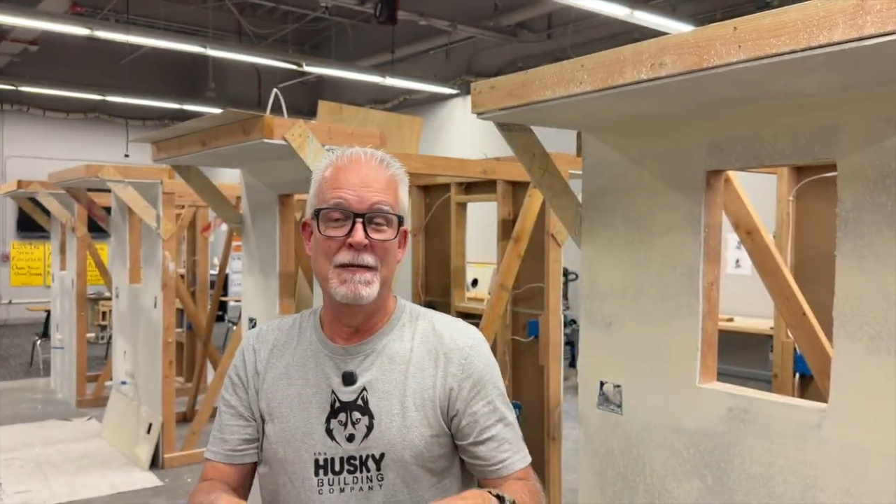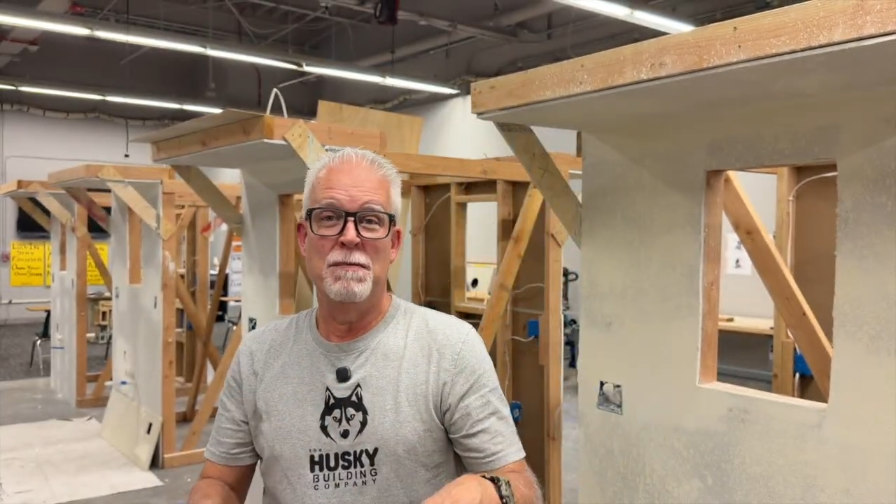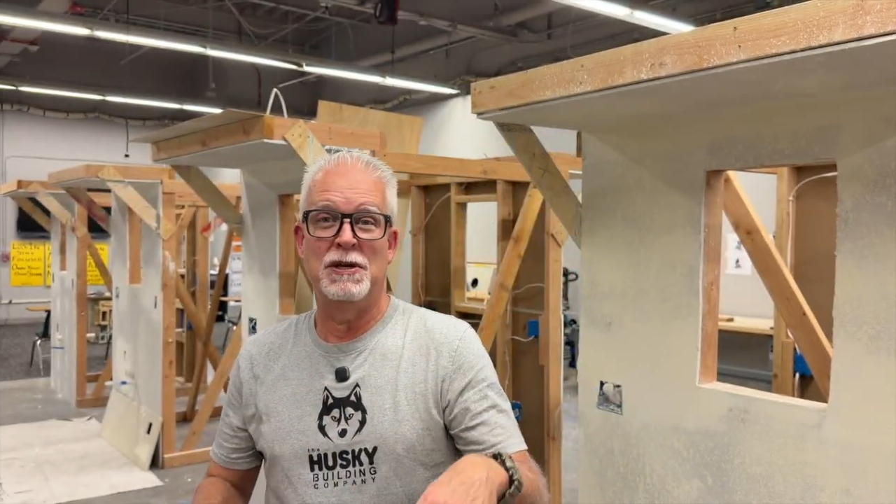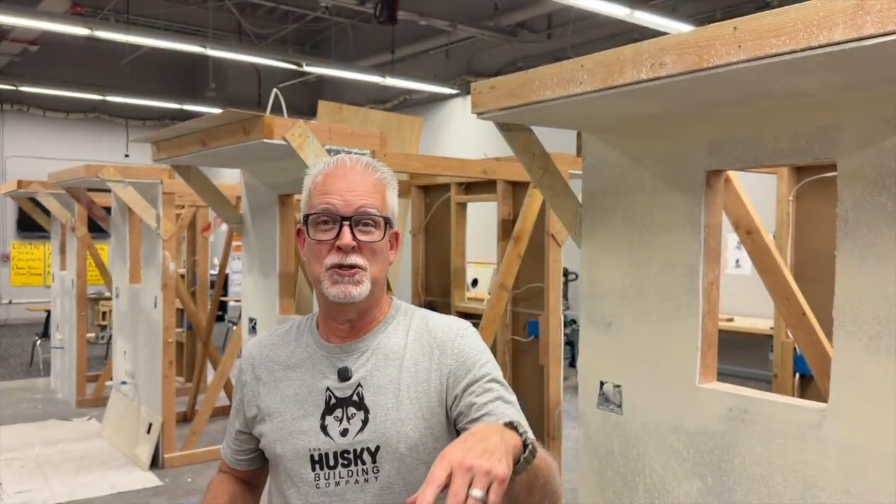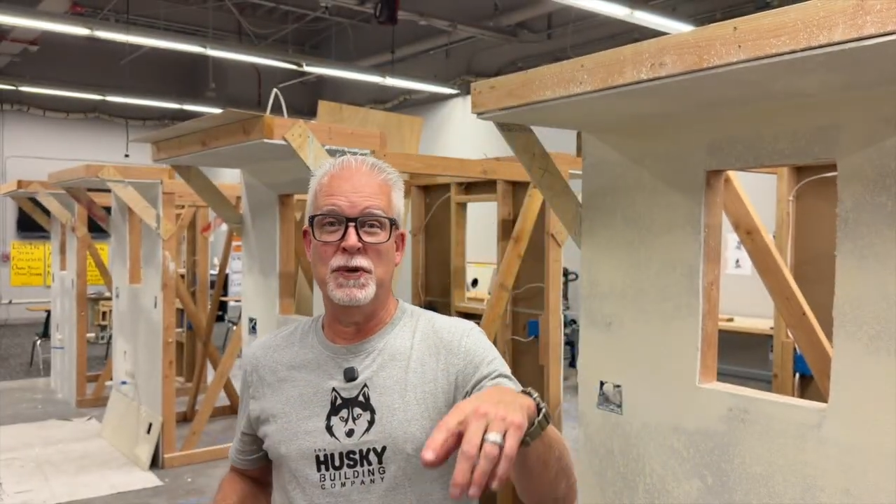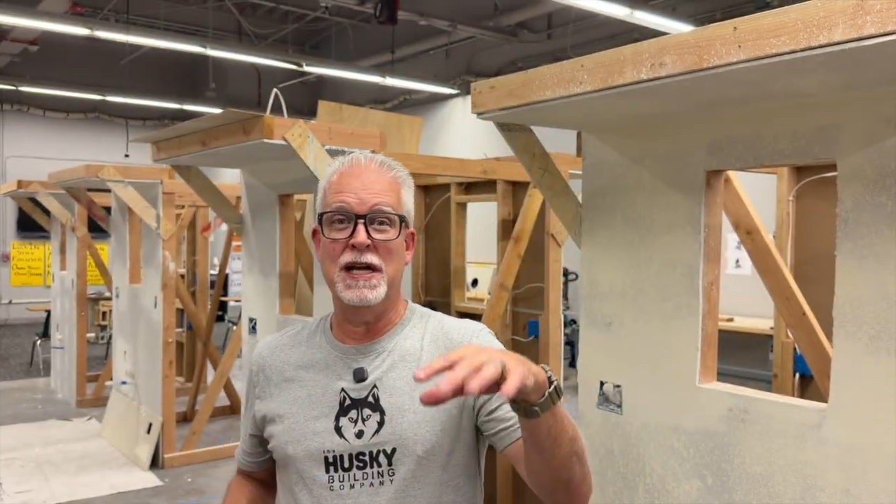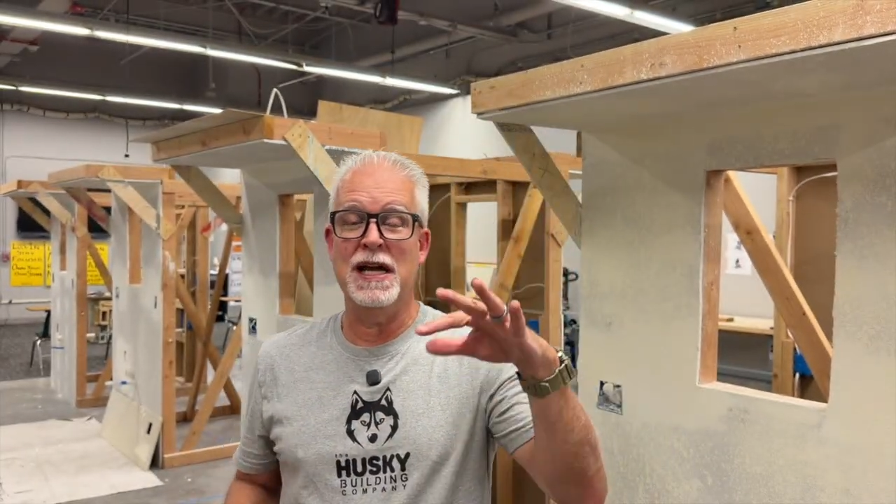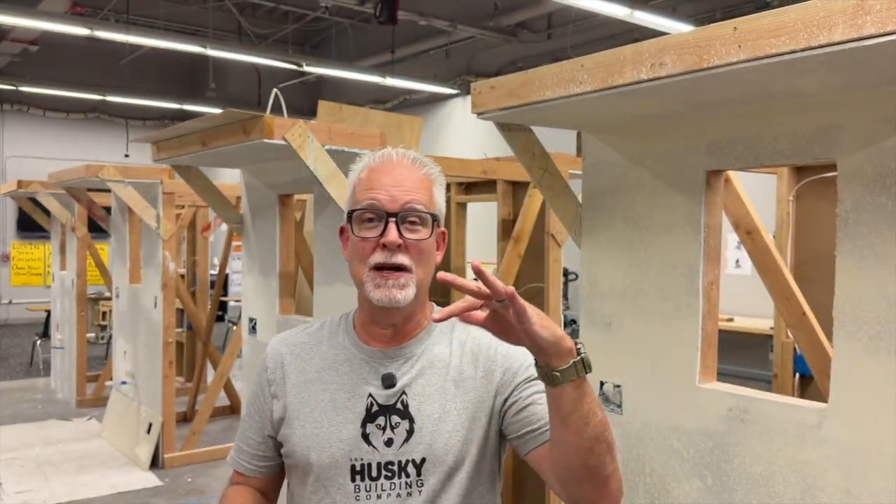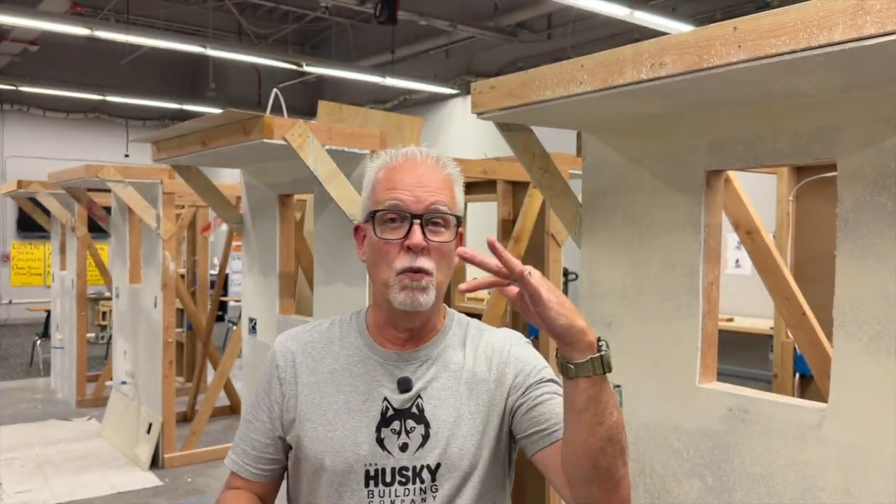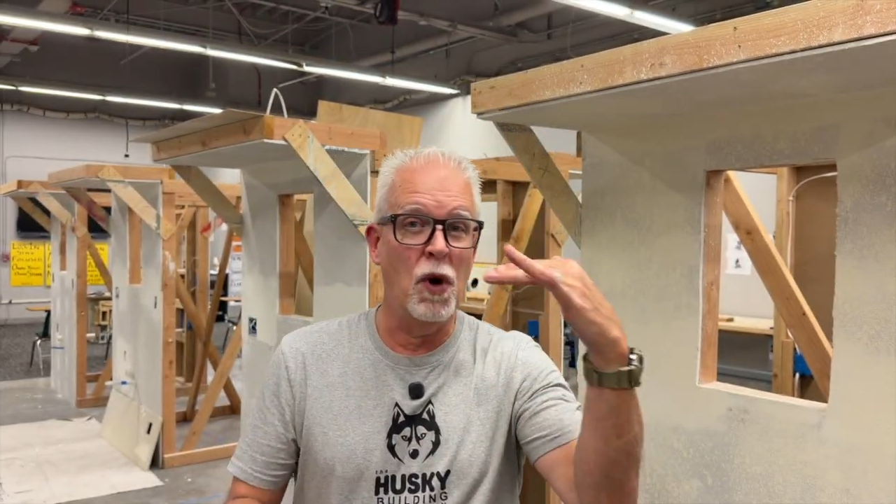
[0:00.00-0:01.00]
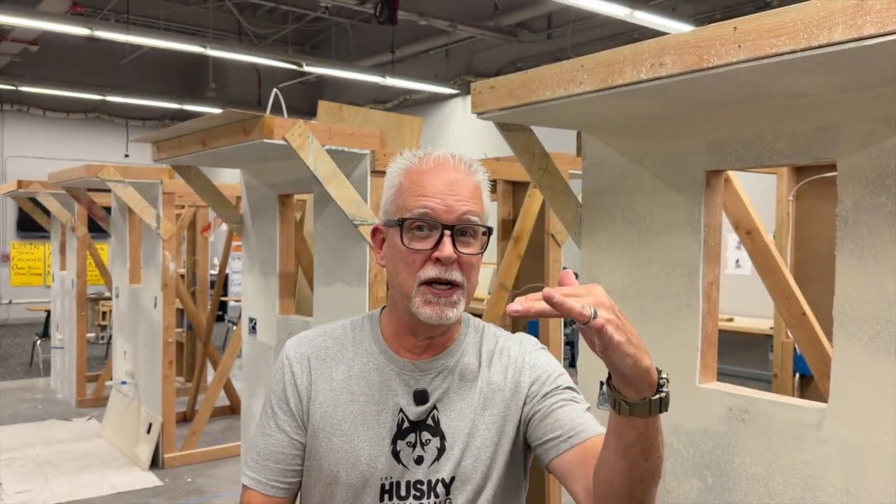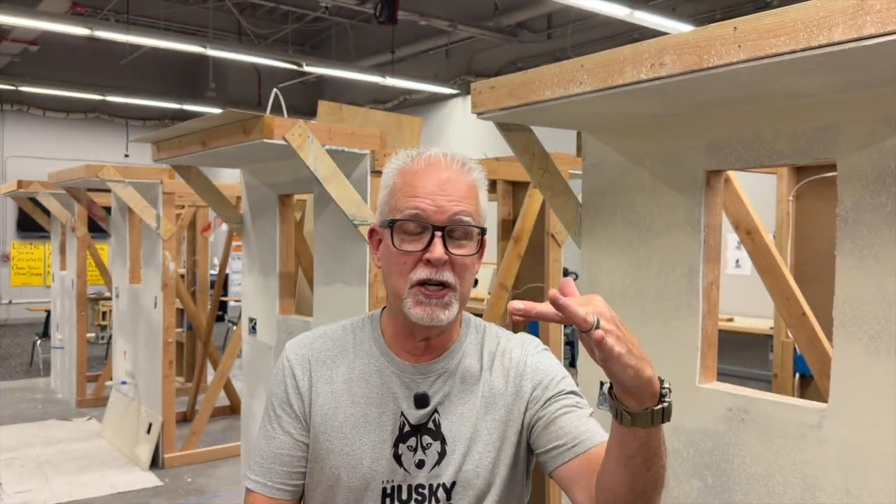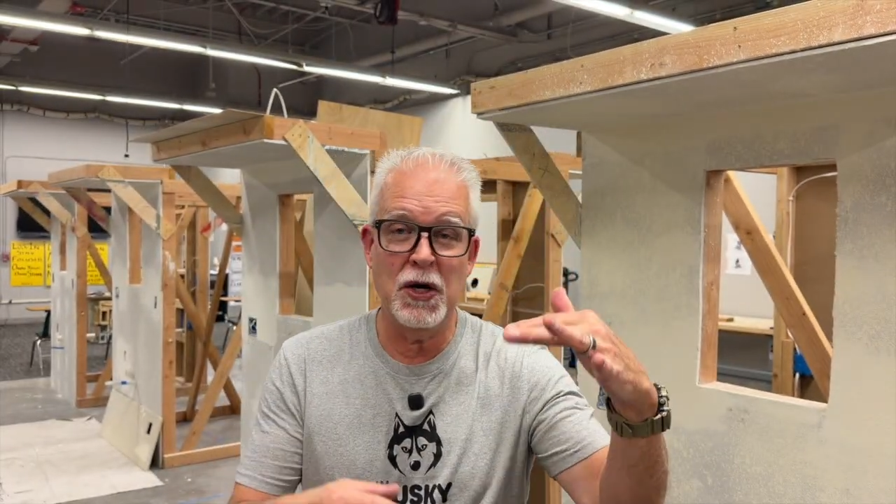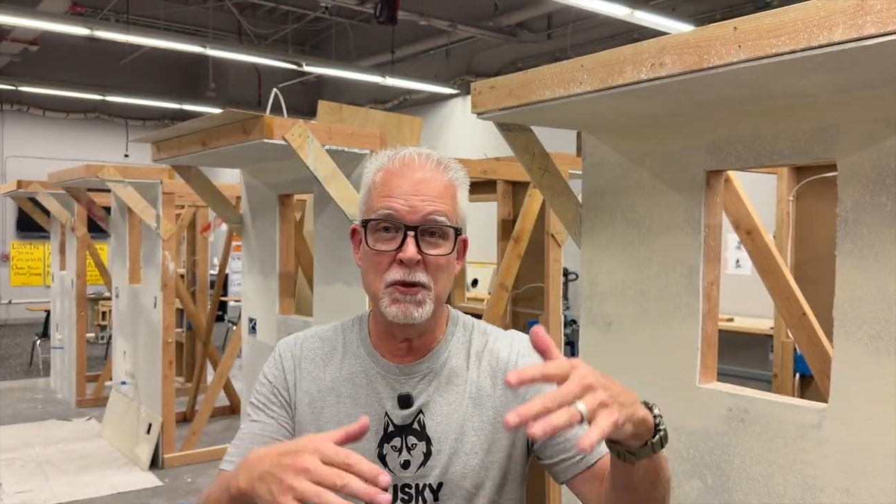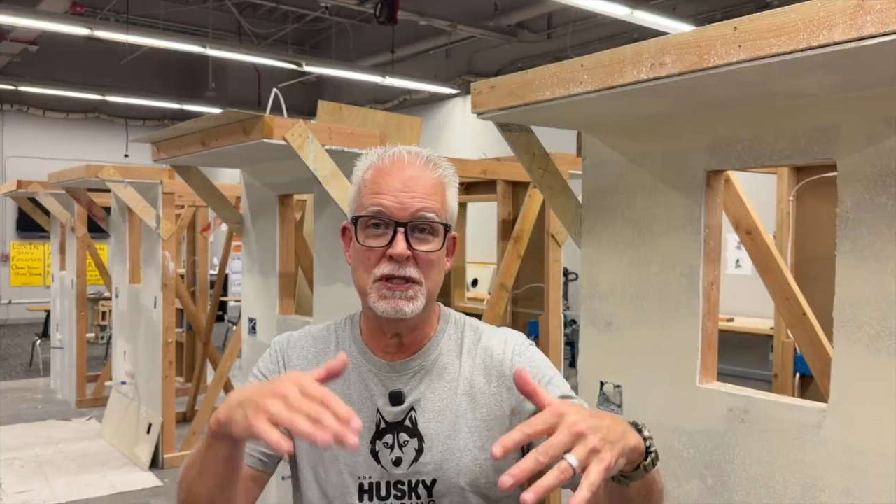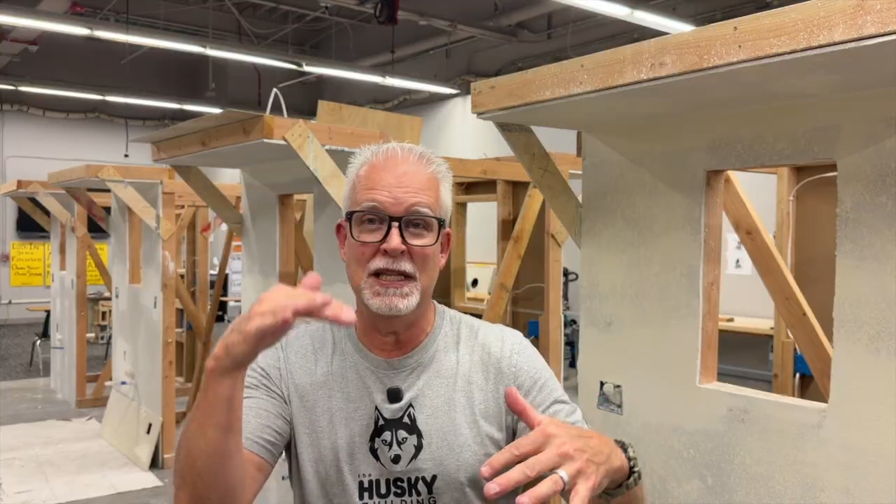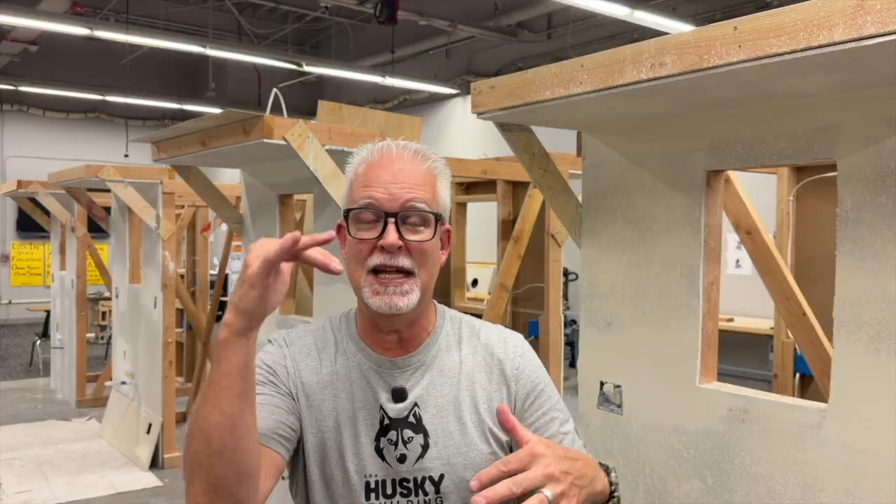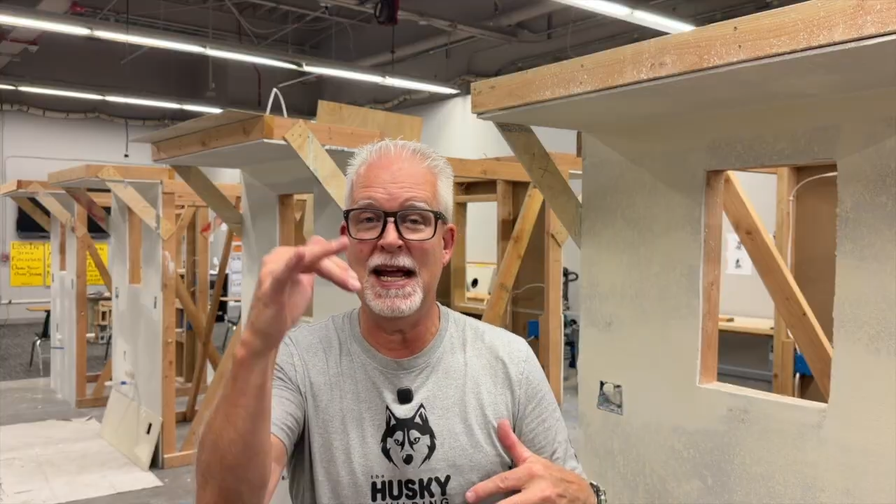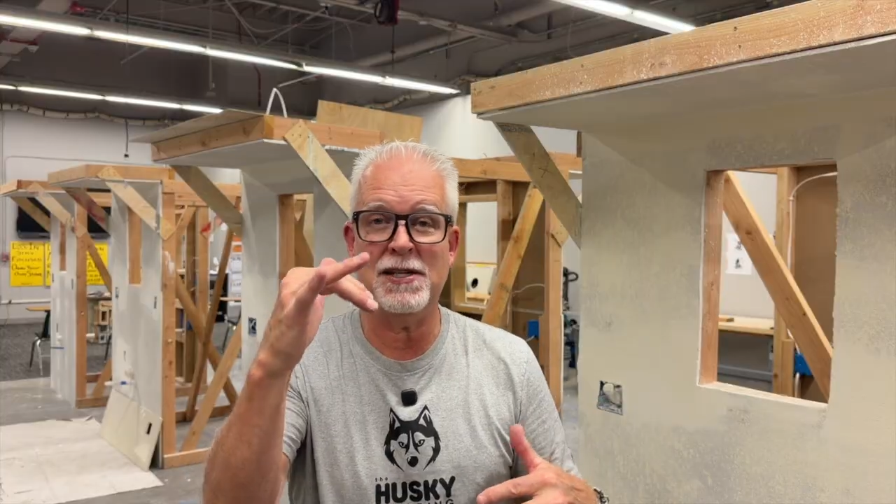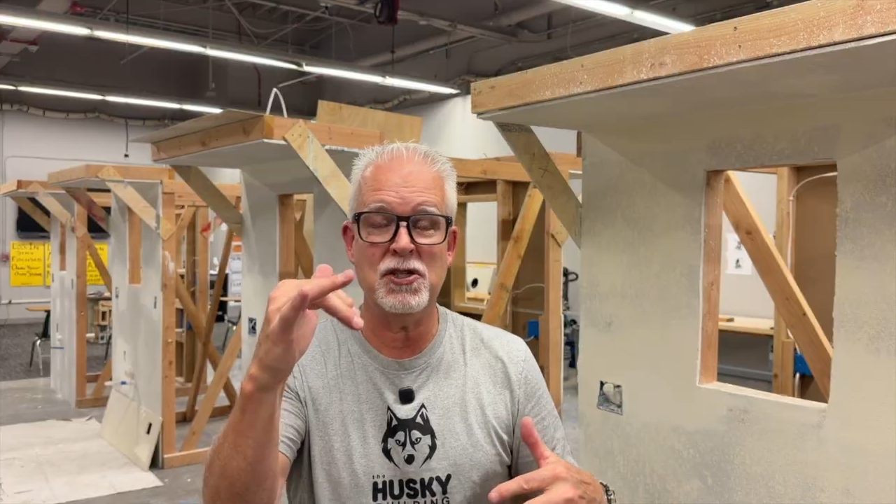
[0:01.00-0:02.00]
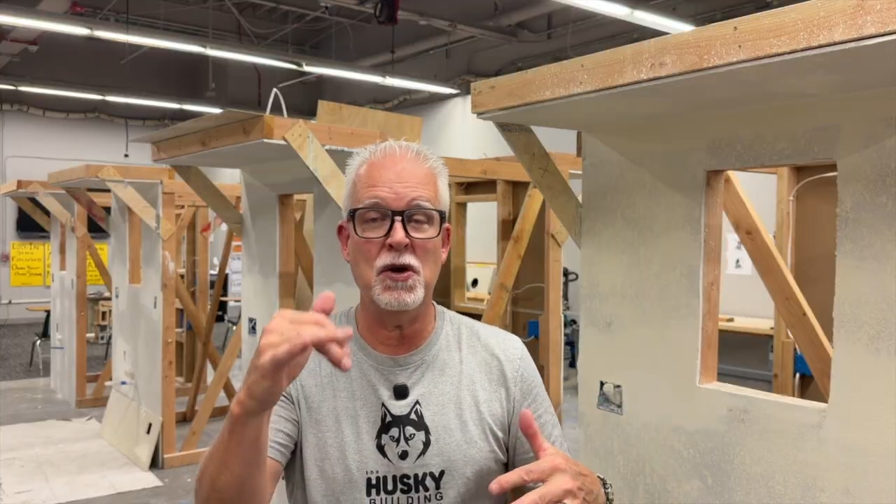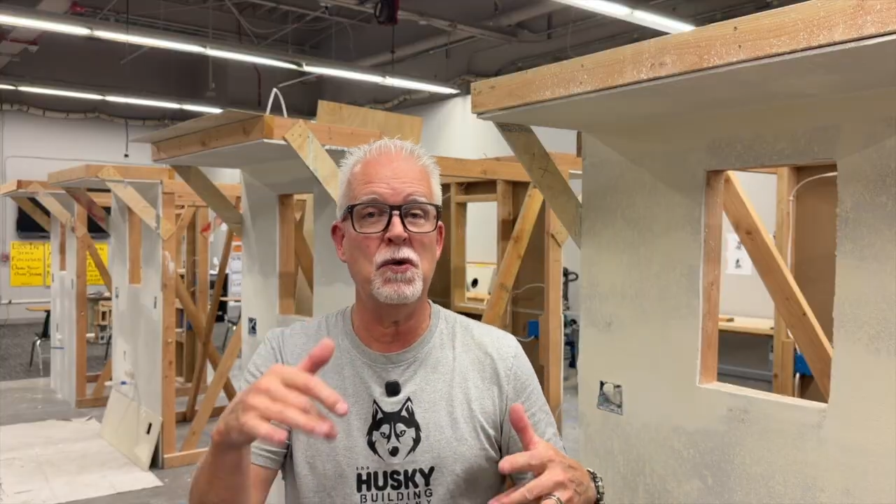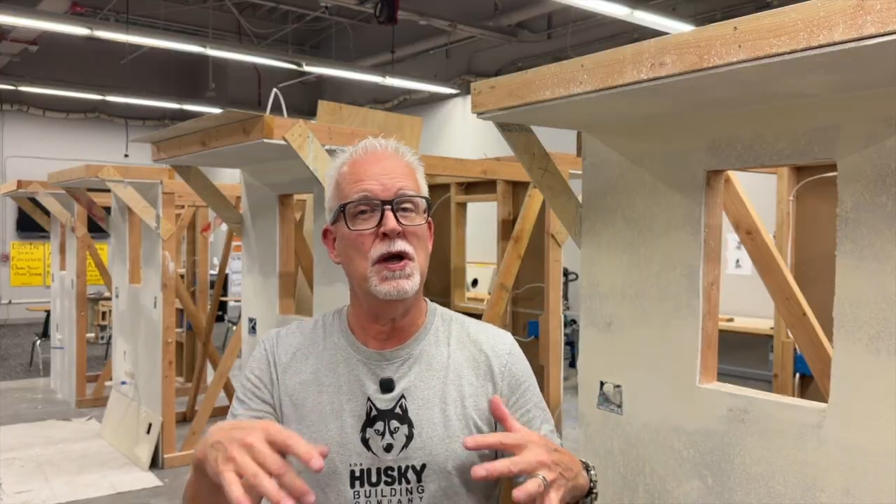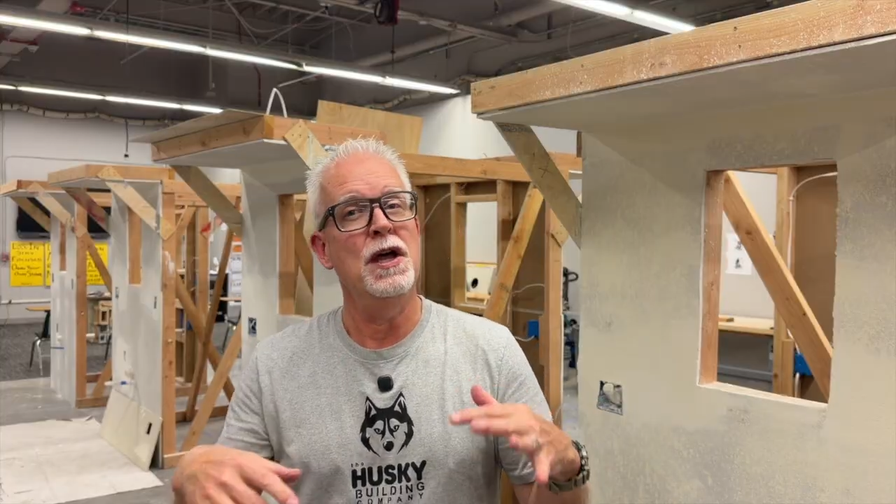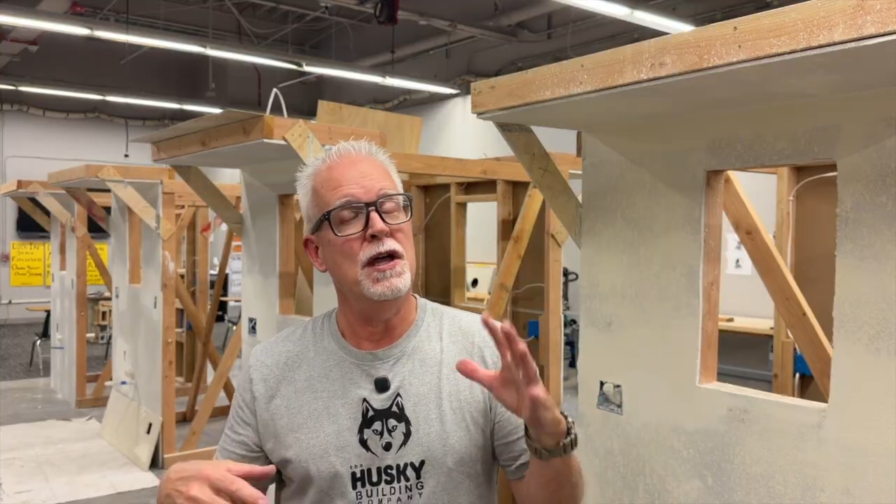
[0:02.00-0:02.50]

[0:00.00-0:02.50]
between one coat to the next coat.